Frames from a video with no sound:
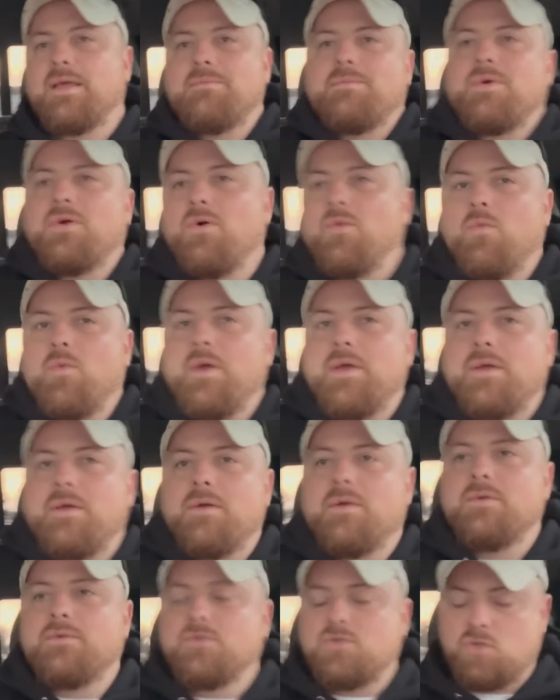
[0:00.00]
all
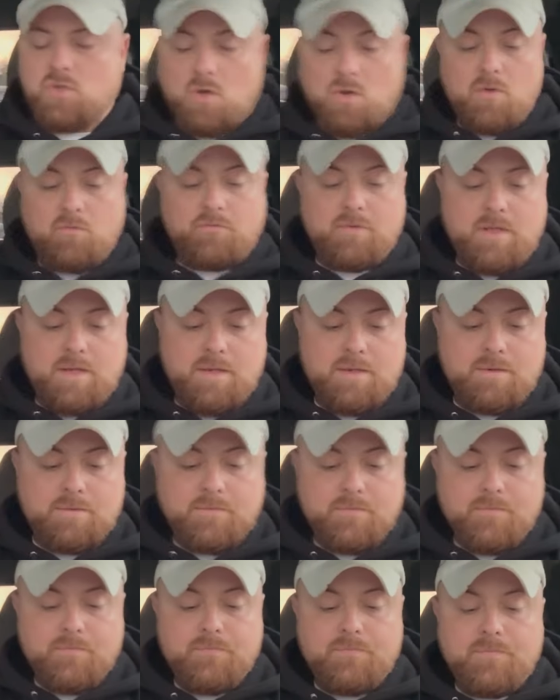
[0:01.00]
weird and soft like
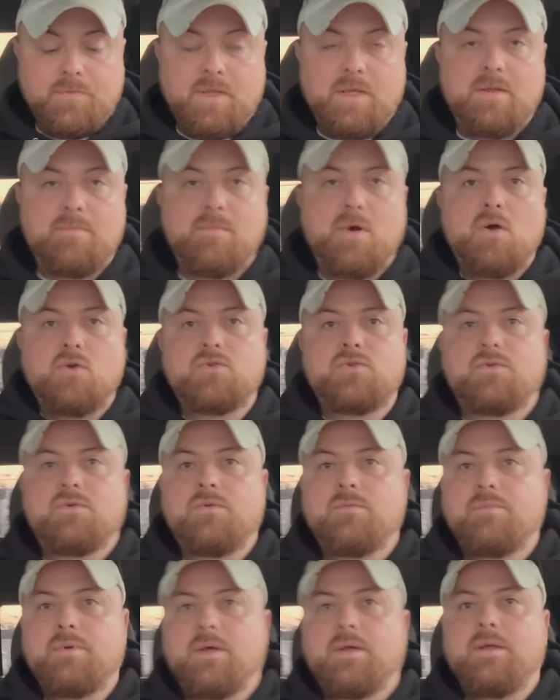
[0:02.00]
and emotional,
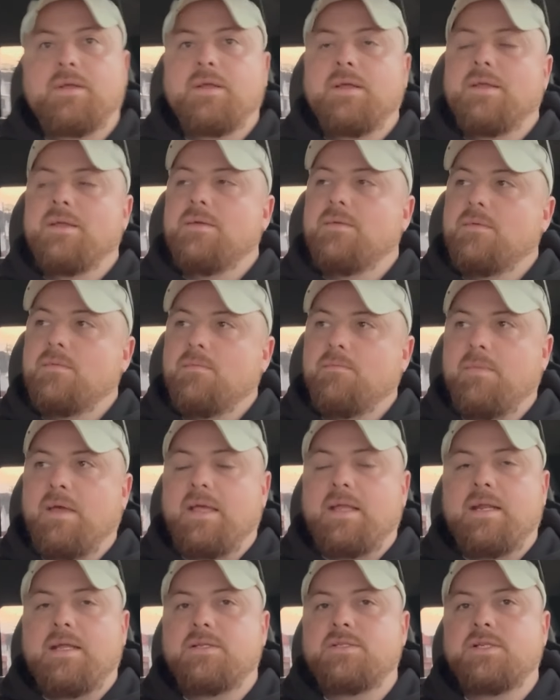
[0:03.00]
but
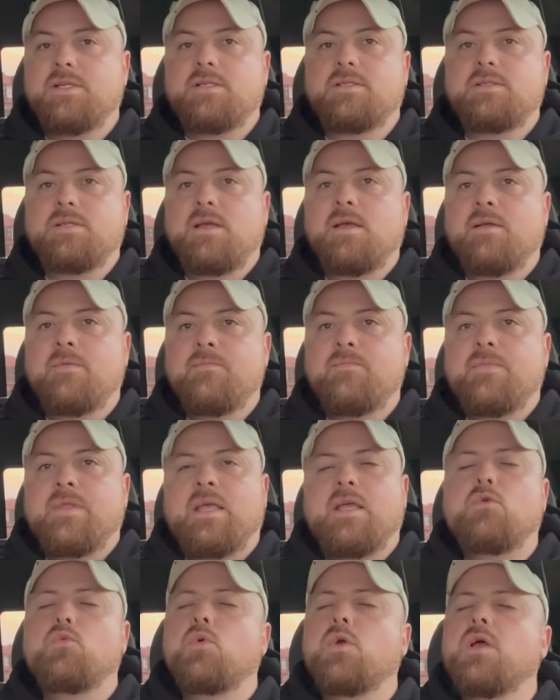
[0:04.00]
man, it
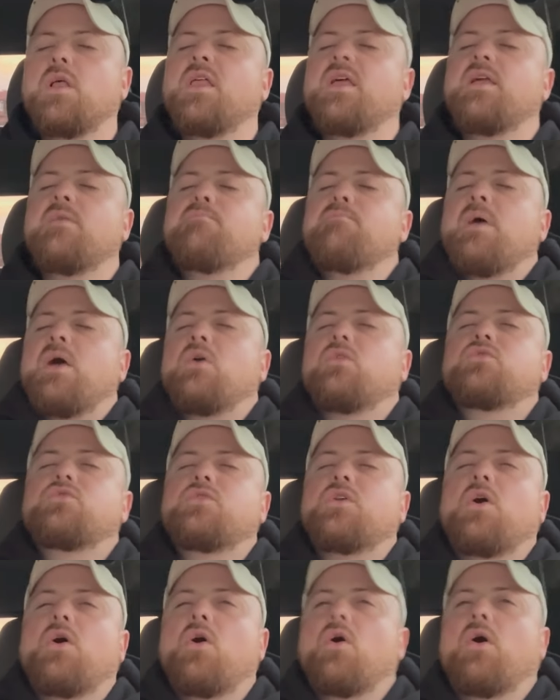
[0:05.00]
really melts
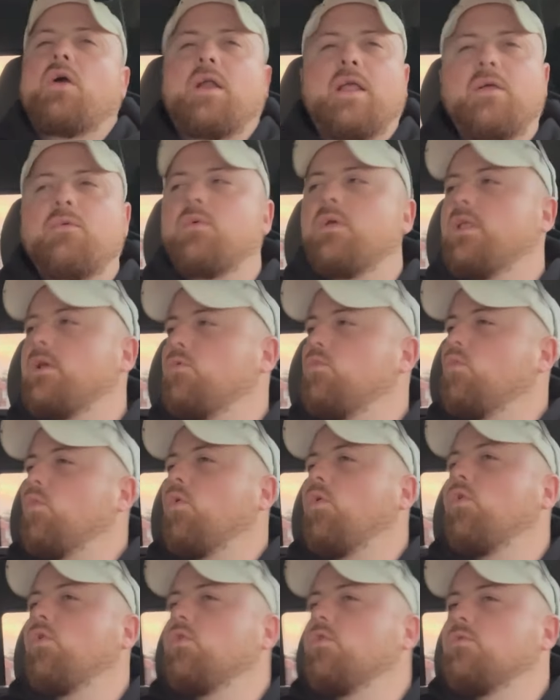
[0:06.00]
the heart. It really
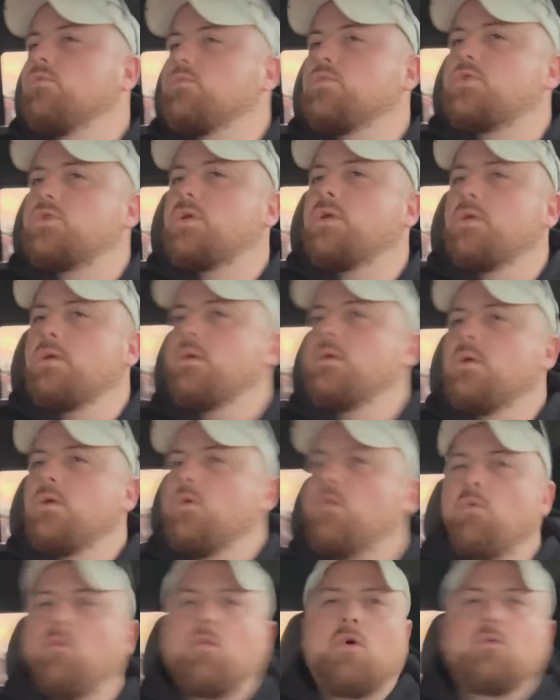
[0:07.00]
warms
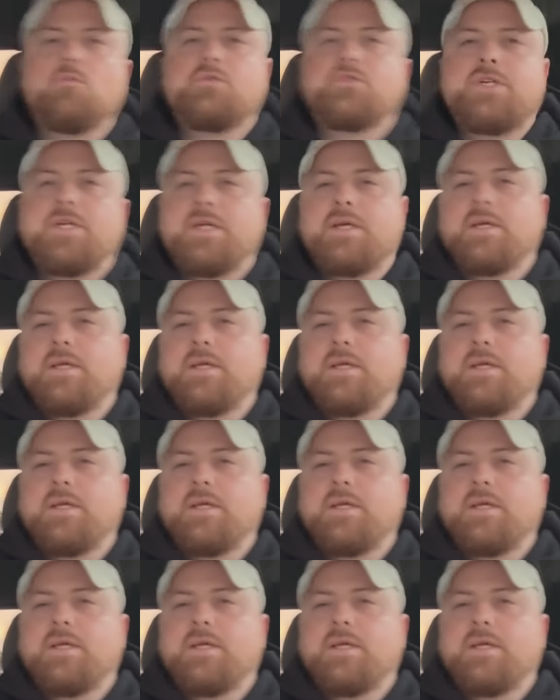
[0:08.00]
you